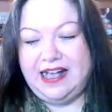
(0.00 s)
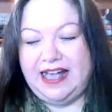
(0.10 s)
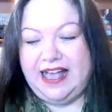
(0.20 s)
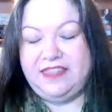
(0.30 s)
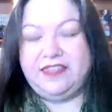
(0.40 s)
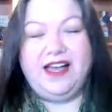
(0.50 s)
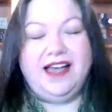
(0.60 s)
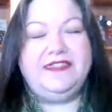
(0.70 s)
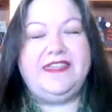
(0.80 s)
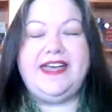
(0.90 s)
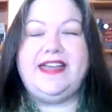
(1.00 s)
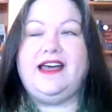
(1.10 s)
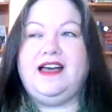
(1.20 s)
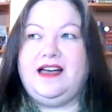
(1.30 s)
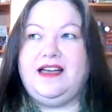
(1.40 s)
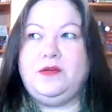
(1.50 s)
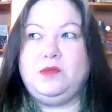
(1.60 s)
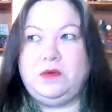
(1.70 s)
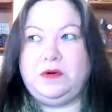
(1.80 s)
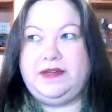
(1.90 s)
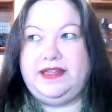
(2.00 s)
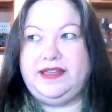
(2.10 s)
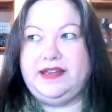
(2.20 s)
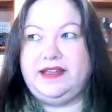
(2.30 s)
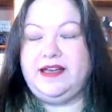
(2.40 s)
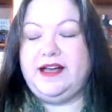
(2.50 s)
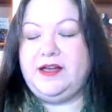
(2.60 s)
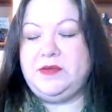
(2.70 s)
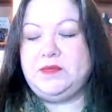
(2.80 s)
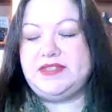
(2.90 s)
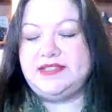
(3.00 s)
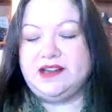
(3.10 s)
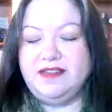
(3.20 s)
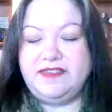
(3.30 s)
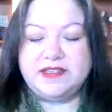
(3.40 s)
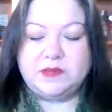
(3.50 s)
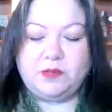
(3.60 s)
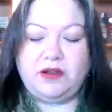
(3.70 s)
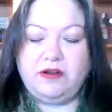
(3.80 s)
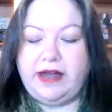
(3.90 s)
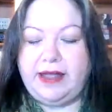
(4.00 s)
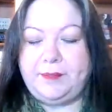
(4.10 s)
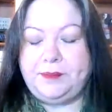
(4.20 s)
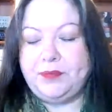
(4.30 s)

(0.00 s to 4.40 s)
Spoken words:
I thought that I would start this program,